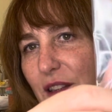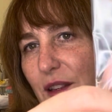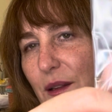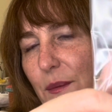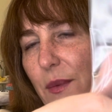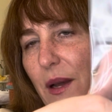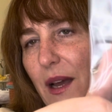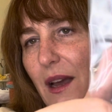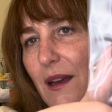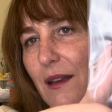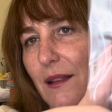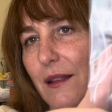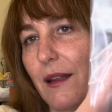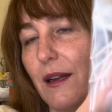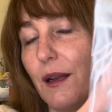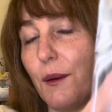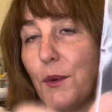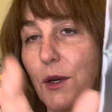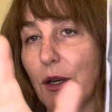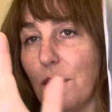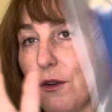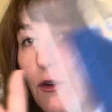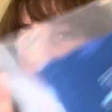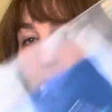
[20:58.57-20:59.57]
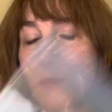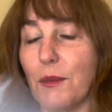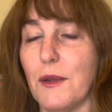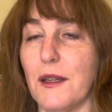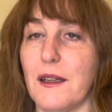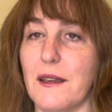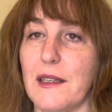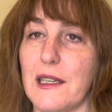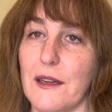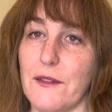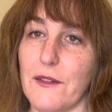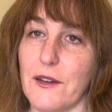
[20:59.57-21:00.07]
the back that I would normally
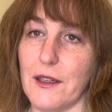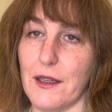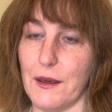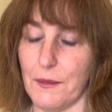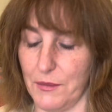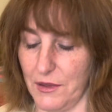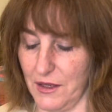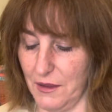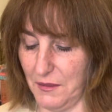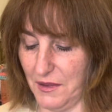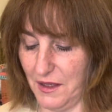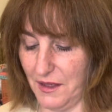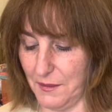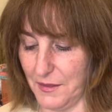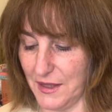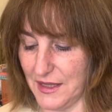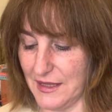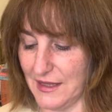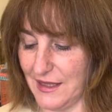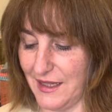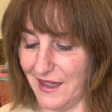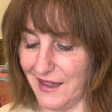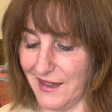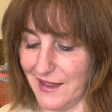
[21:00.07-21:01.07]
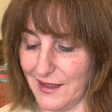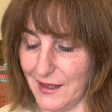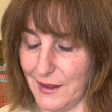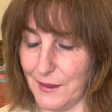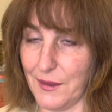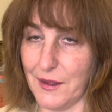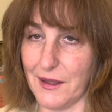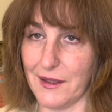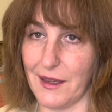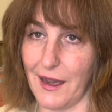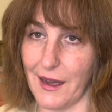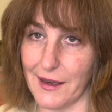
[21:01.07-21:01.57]
cover it up, but I made a mistake, and
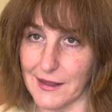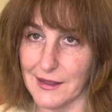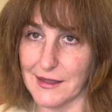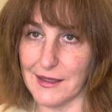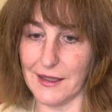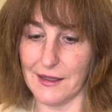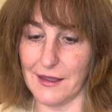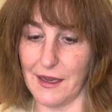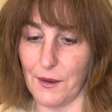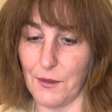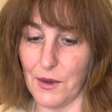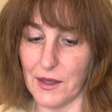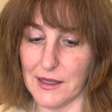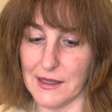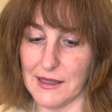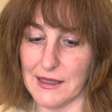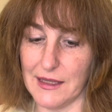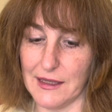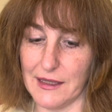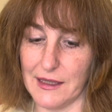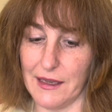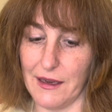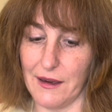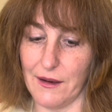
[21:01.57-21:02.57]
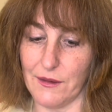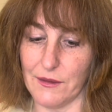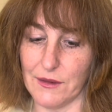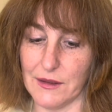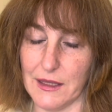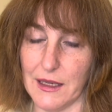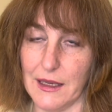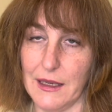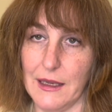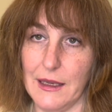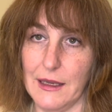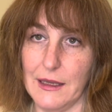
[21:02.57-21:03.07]
I want to send it out,
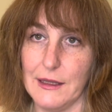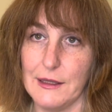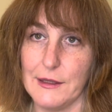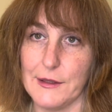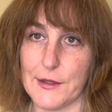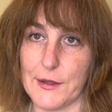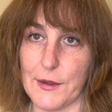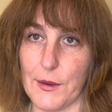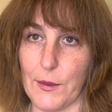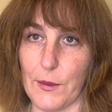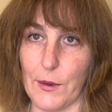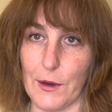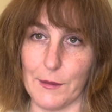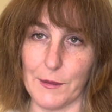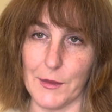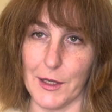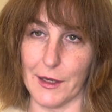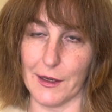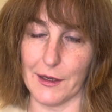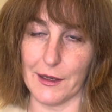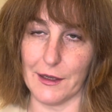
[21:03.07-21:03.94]
so I'm not